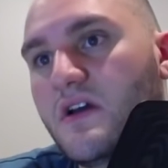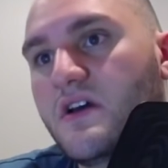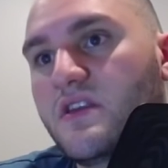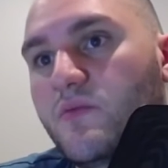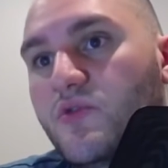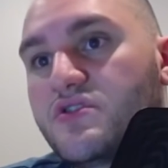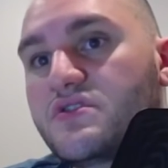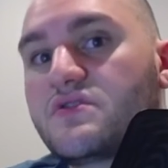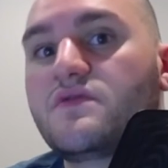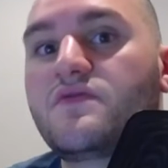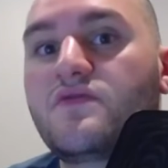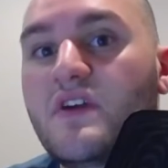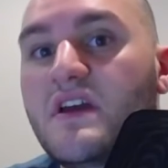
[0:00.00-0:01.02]
The musical
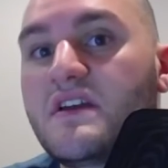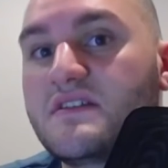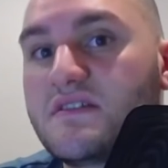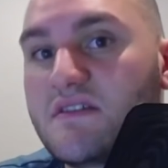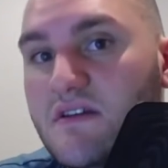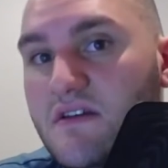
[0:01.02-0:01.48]
phrase